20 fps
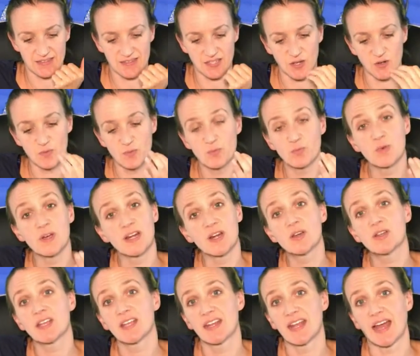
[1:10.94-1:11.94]
So we're
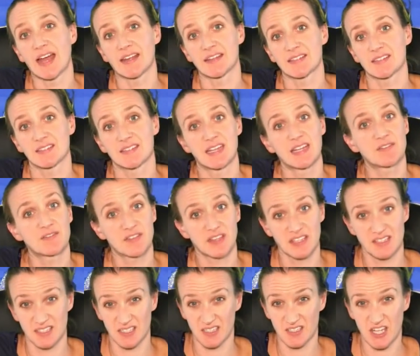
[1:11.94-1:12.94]
looking at, if
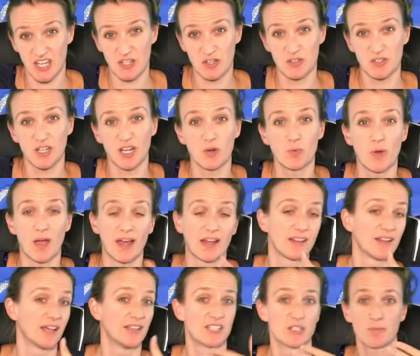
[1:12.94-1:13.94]
things continue to go
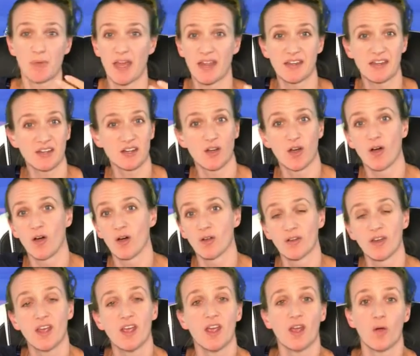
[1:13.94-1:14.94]
well, and depending
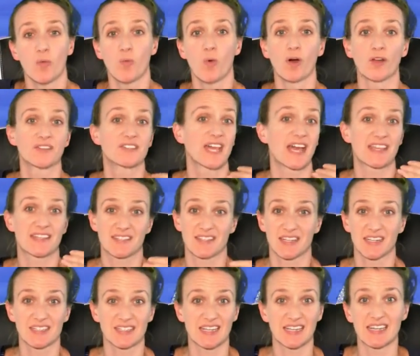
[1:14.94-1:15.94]
on what
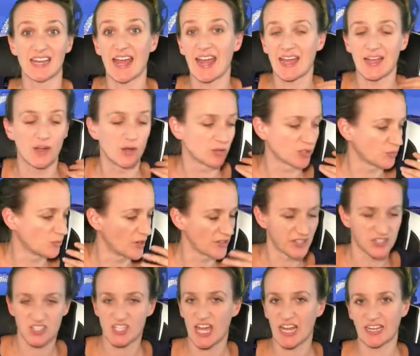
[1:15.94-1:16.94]
testing is allowed and
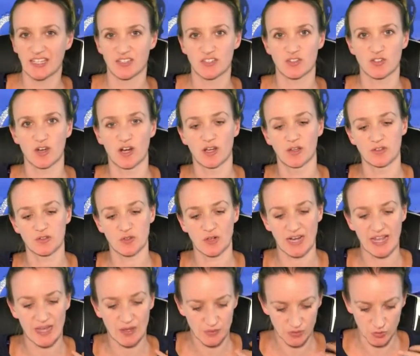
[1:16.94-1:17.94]
whether challenge trials
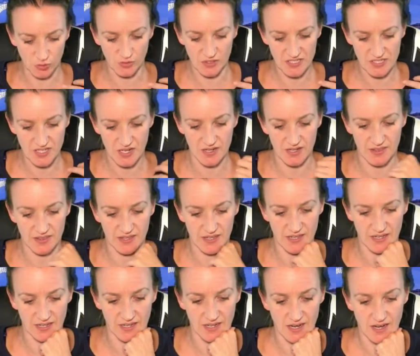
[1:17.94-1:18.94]
are allowed and all this kind of
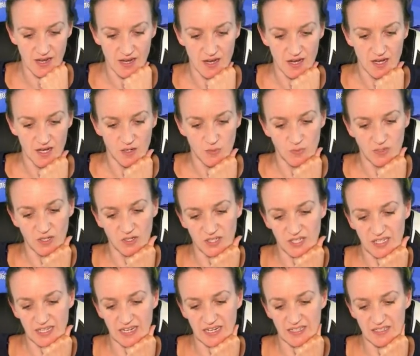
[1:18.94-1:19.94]
thing, we're
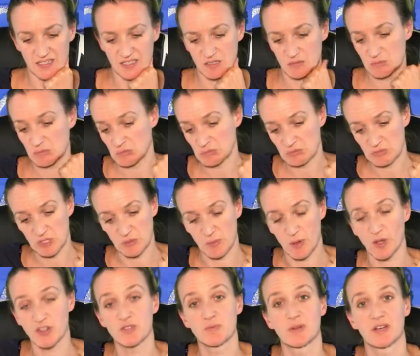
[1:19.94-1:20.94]
looking at
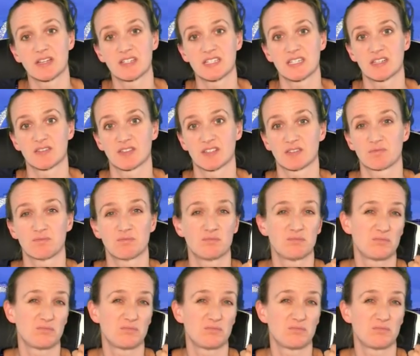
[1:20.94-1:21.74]
the possibility of